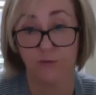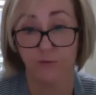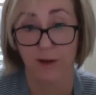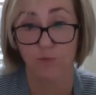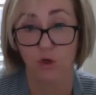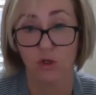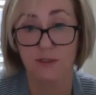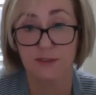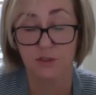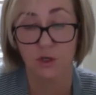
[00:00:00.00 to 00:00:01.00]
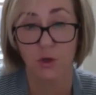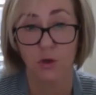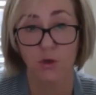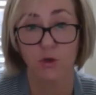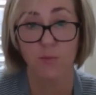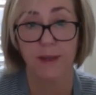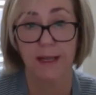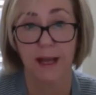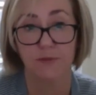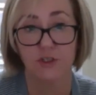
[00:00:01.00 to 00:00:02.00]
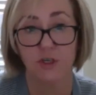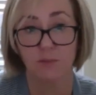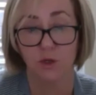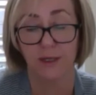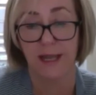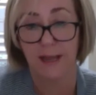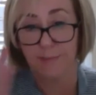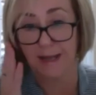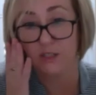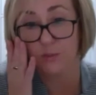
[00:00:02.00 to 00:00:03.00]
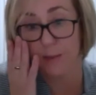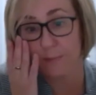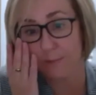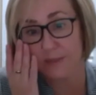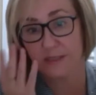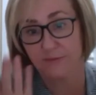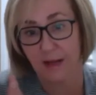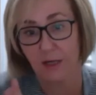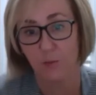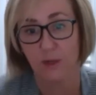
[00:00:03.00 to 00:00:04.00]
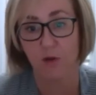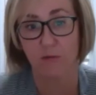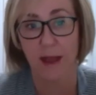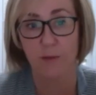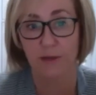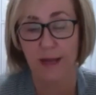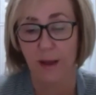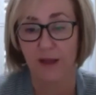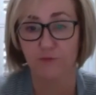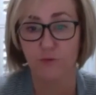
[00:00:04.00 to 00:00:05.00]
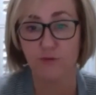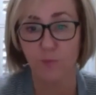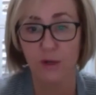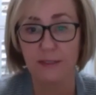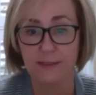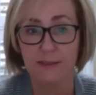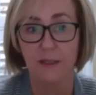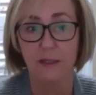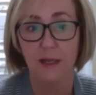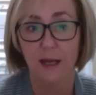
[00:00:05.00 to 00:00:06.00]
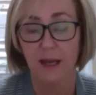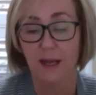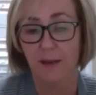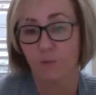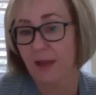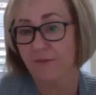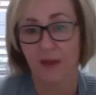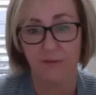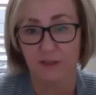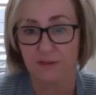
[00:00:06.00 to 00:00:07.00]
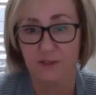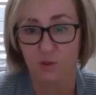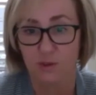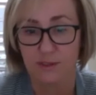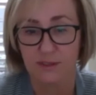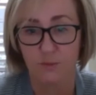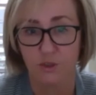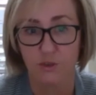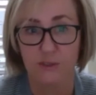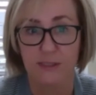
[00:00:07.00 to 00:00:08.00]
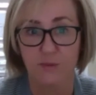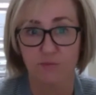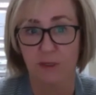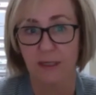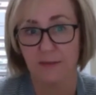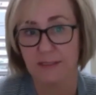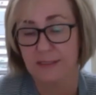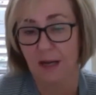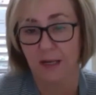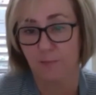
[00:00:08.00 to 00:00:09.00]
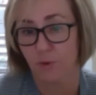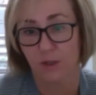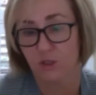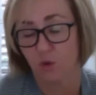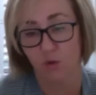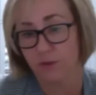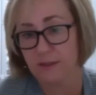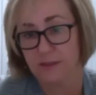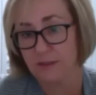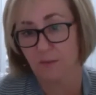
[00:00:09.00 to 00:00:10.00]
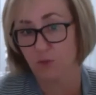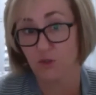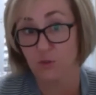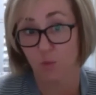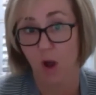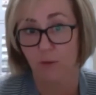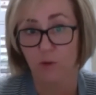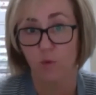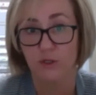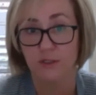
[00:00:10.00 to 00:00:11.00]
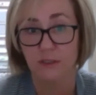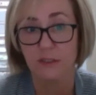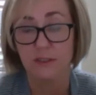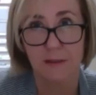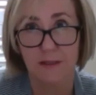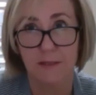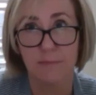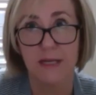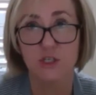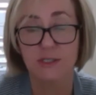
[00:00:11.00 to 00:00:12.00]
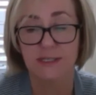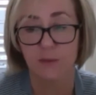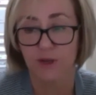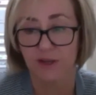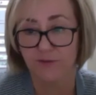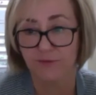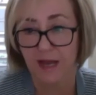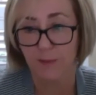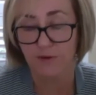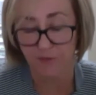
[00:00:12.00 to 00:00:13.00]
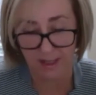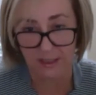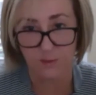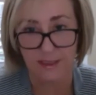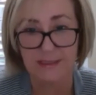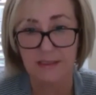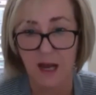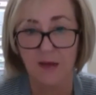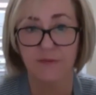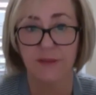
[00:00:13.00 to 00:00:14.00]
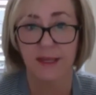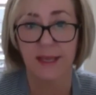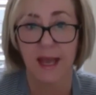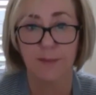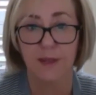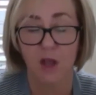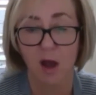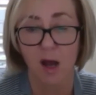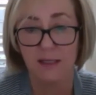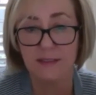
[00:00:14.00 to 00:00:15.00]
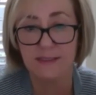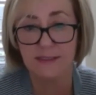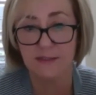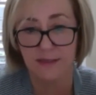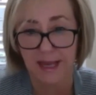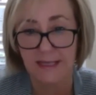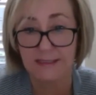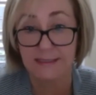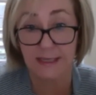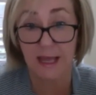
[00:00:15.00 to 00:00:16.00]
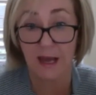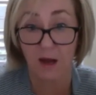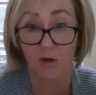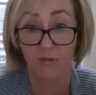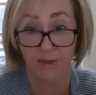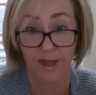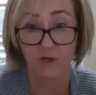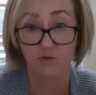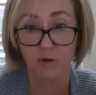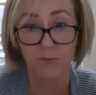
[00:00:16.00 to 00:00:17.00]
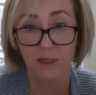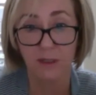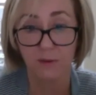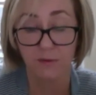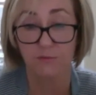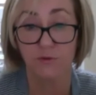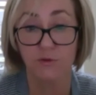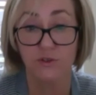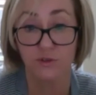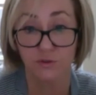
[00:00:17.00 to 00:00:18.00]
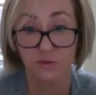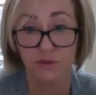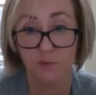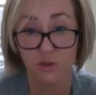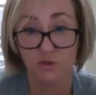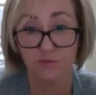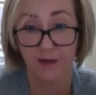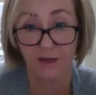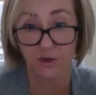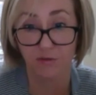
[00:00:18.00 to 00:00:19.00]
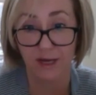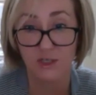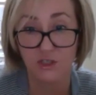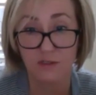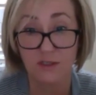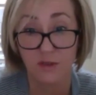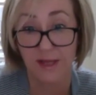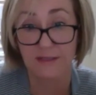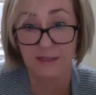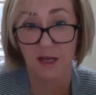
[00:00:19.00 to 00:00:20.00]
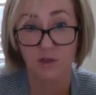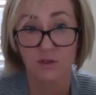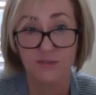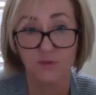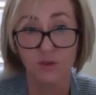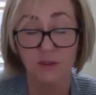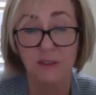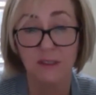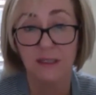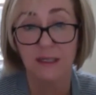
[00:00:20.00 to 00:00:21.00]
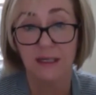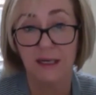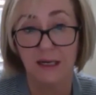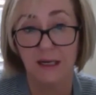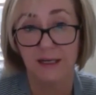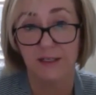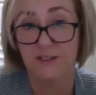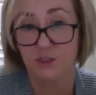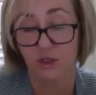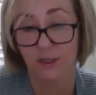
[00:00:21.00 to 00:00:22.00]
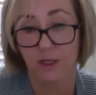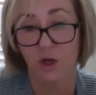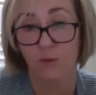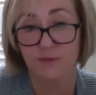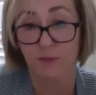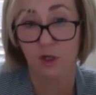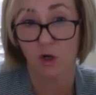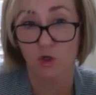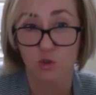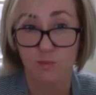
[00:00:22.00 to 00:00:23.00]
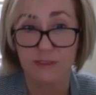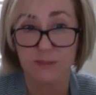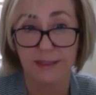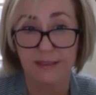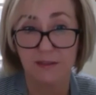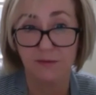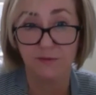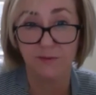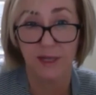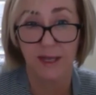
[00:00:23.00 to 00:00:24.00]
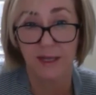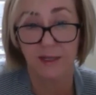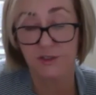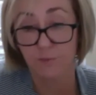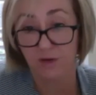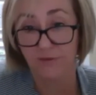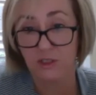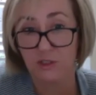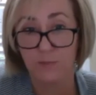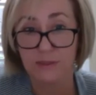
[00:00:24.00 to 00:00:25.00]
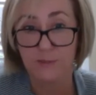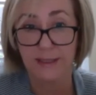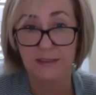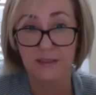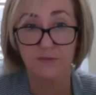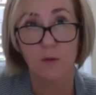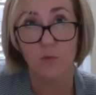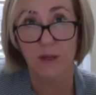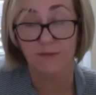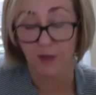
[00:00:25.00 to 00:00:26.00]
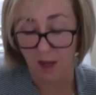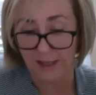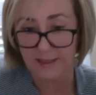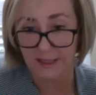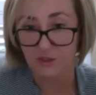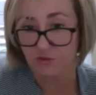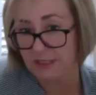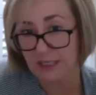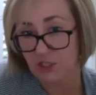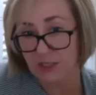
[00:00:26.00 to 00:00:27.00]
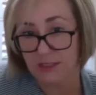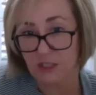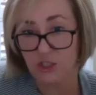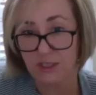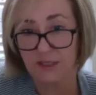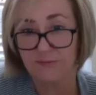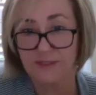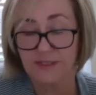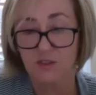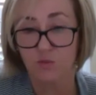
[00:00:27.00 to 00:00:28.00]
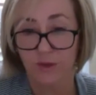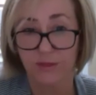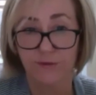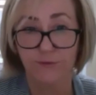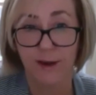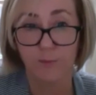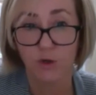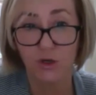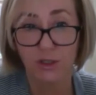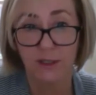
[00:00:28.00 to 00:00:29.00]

frameworks so being able to communicate back to our members the value we create we now have proof points and we have evidence sources, which was really the starting point to all this, and which is why we wanted it. The measures that we're now providing to our staff in their KPIs, they can see how they're contributing through to the mutual value creation, so that's now useful. Uh, and it certainly helps from a cultural perspective and motivation perspective. We've aligned our strategic initiatives with the framework